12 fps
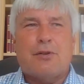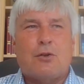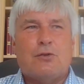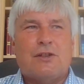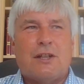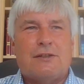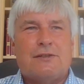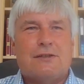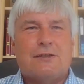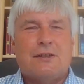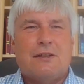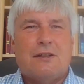
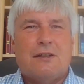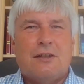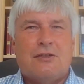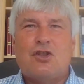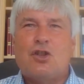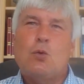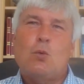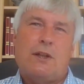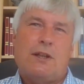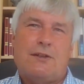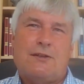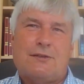process is 2
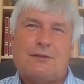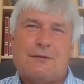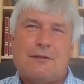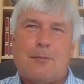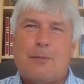weeks.